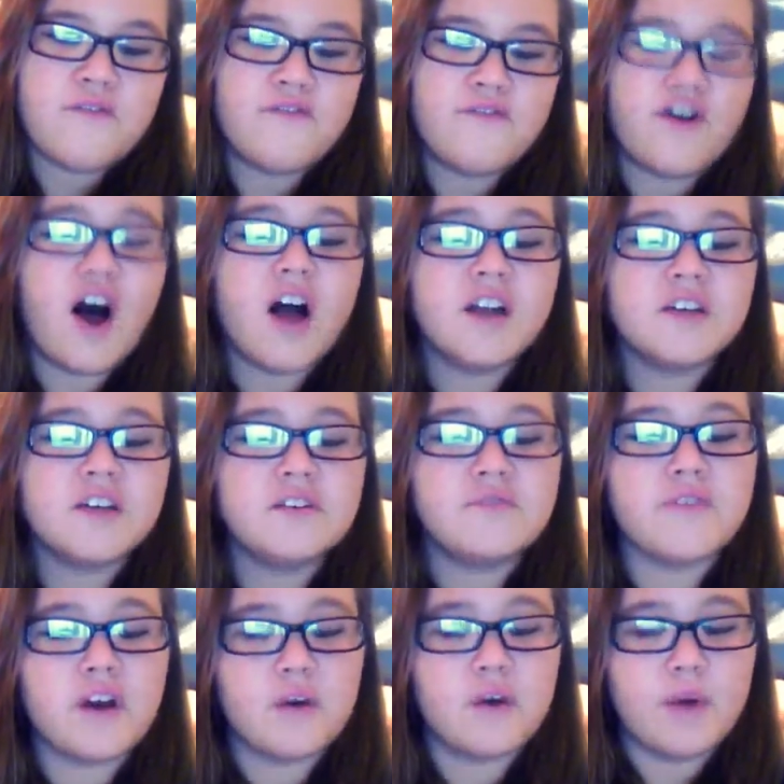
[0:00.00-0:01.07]

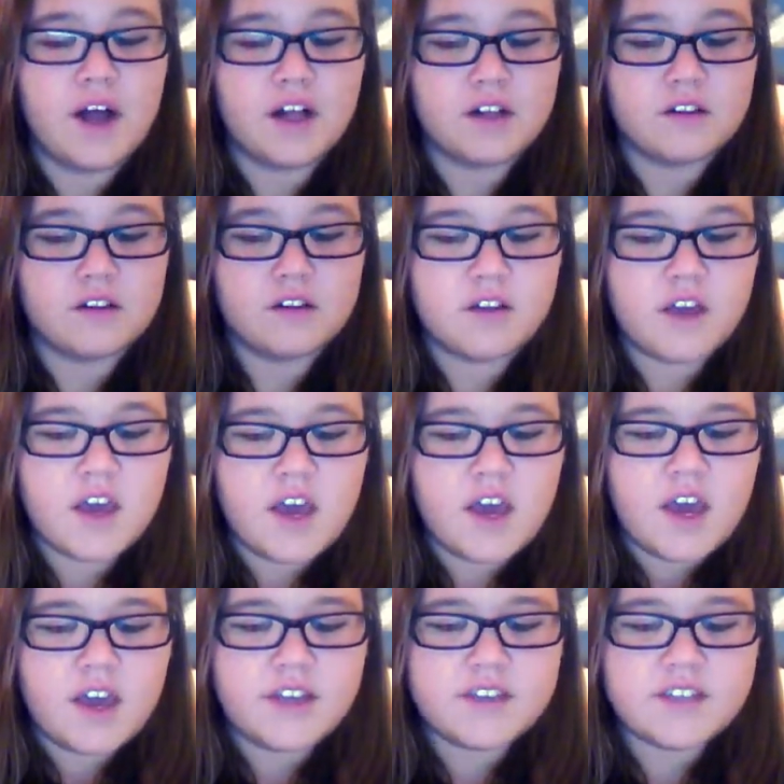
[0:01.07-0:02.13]
Fond farewell.
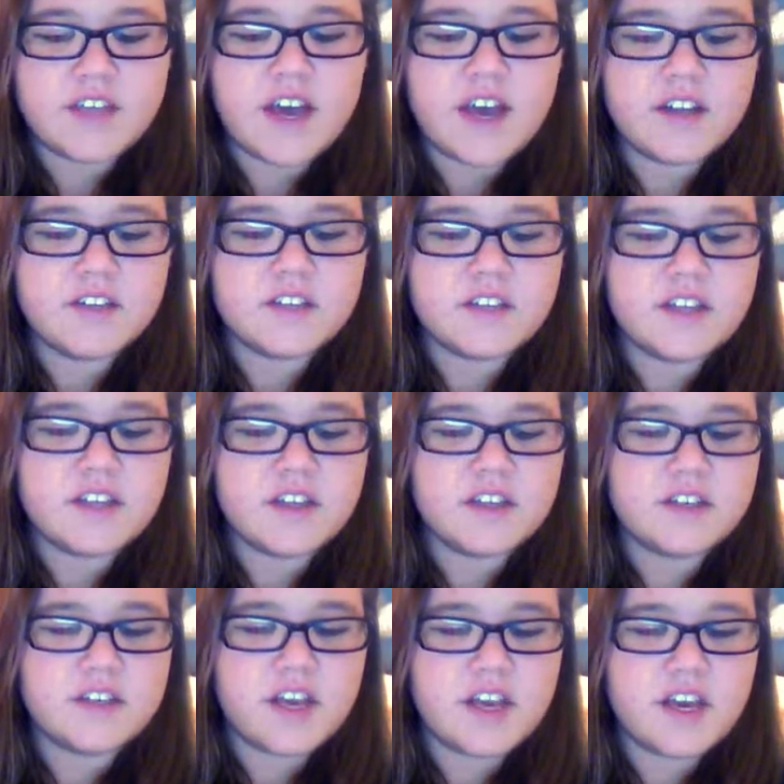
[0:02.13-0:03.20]
It's sad to see
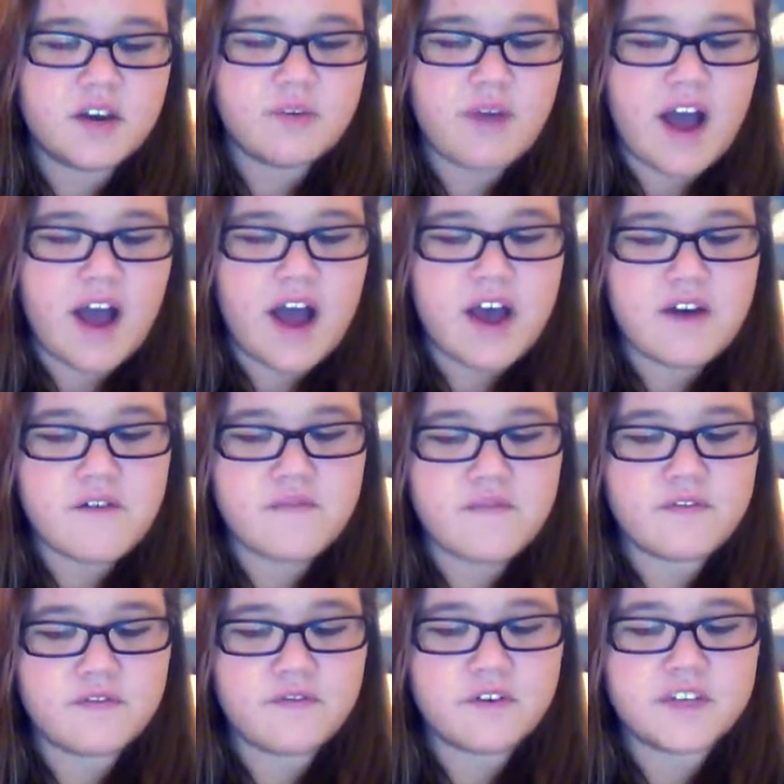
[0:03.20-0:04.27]
the day
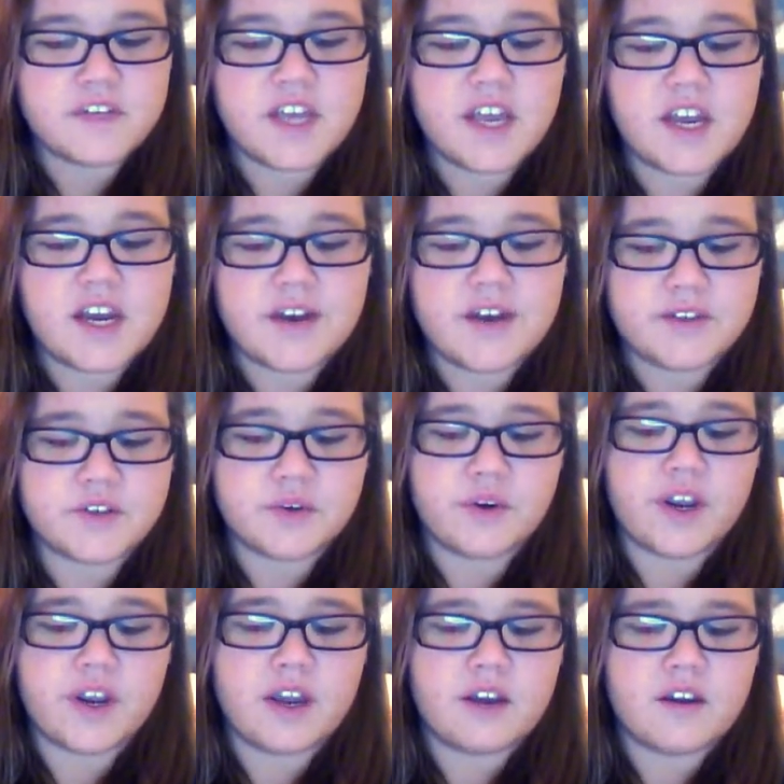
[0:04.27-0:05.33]
arrive for taking down the
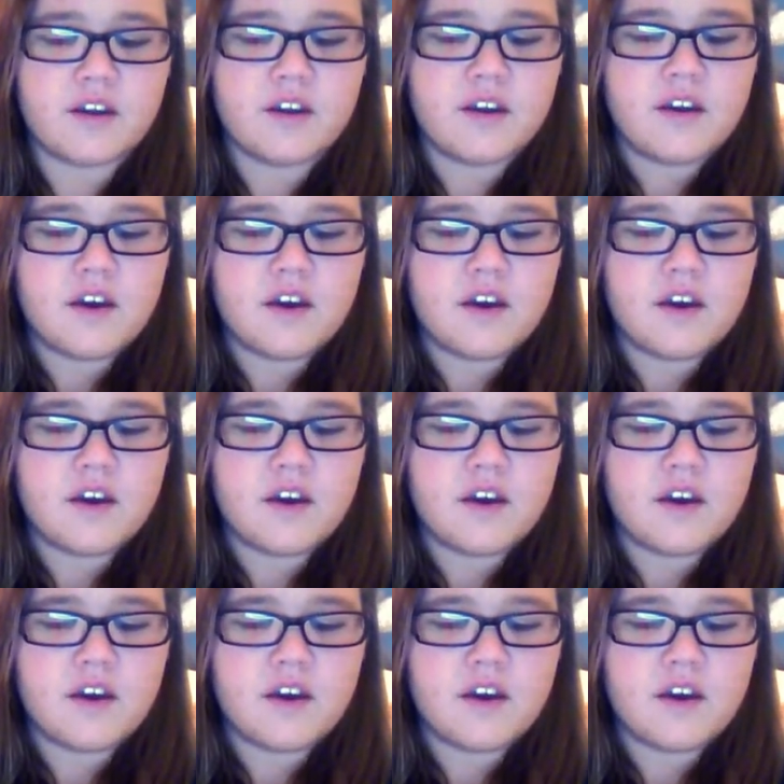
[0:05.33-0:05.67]
tree.